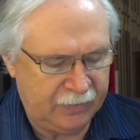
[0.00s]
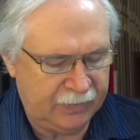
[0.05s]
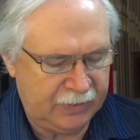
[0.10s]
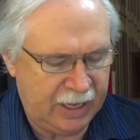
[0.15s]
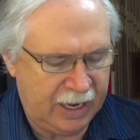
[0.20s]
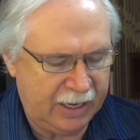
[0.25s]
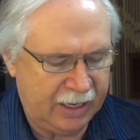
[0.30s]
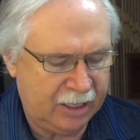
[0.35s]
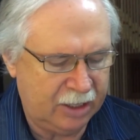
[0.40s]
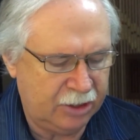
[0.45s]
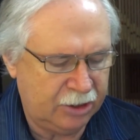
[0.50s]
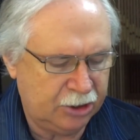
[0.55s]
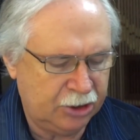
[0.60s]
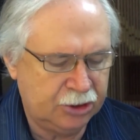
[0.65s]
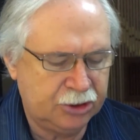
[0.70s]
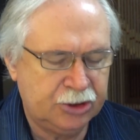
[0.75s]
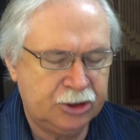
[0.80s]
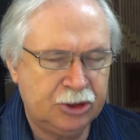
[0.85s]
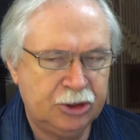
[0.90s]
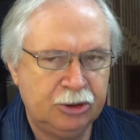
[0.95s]
they
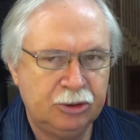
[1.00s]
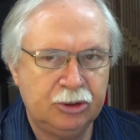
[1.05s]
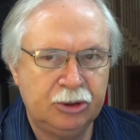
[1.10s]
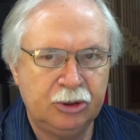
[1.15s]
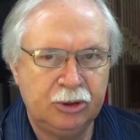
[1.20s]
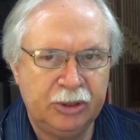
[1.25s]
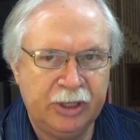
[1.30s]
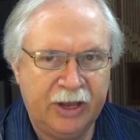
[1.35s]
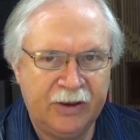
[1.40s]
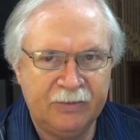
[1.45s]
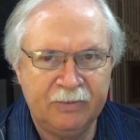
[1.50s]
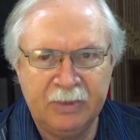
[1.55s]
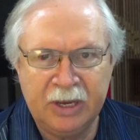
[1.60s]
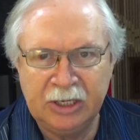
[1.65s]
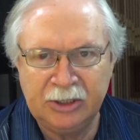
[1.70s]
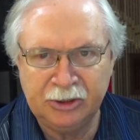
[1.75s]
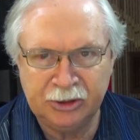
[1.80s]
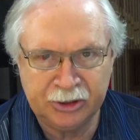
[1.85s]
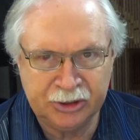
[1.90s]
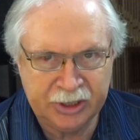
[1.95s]
introduced you to the F
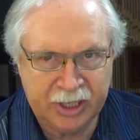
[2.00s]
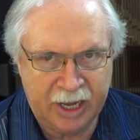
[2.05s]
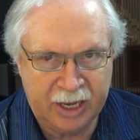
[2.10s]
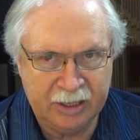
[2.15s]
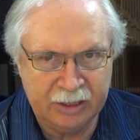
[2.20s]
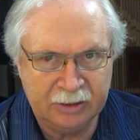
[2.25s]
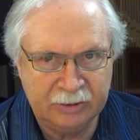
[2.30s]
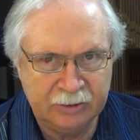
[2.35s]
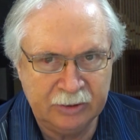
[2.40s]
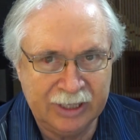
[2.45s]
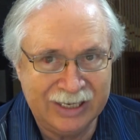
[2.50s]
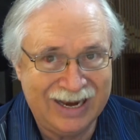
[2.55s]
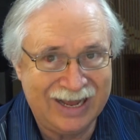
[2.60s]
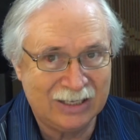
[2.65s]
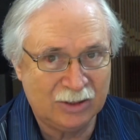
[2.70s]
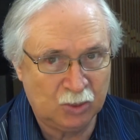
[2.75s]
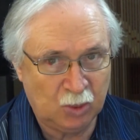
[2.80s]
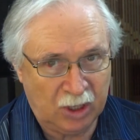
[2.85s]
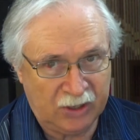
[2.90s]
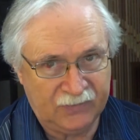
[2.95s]
major scale. It
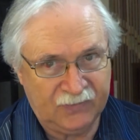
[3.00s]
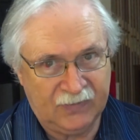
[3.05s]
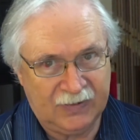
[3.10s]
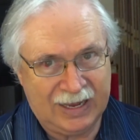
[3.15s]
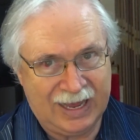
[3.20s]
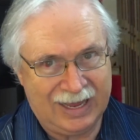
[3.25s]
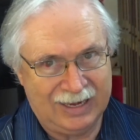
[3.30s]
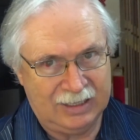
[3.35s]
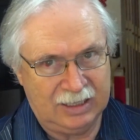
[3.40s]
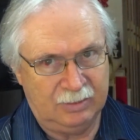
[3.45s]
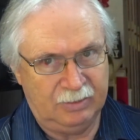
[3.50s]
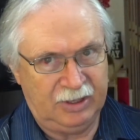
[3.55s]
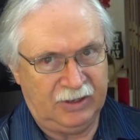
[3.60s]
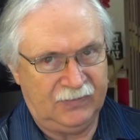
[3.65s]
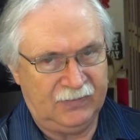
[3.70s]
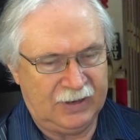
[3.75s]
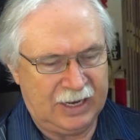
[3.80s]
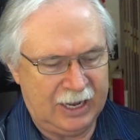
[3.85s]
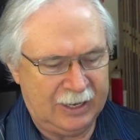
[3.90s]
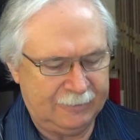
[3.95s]
has one flat, a B
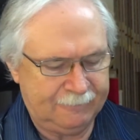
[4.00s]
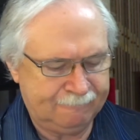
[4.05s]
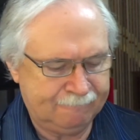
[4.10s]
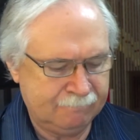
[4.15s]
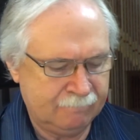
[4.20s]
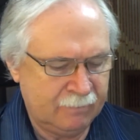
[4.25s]
flat.